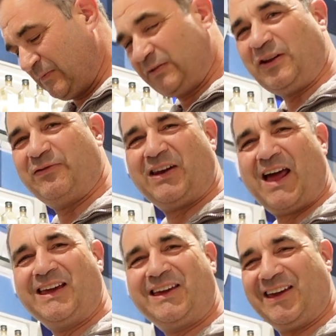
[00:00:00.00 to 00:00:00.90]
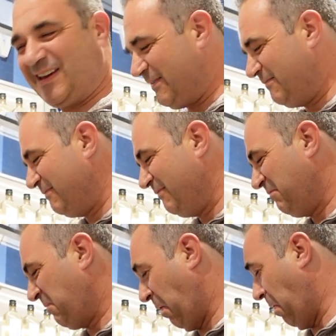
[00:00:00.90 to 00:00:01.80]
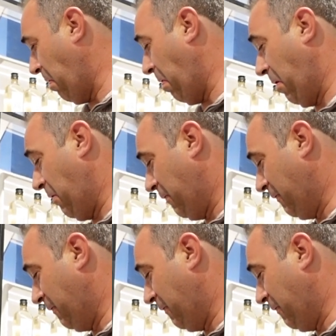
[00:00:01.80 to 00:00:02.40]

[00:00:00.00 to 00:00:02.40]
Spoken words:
I don't even like it. Oh.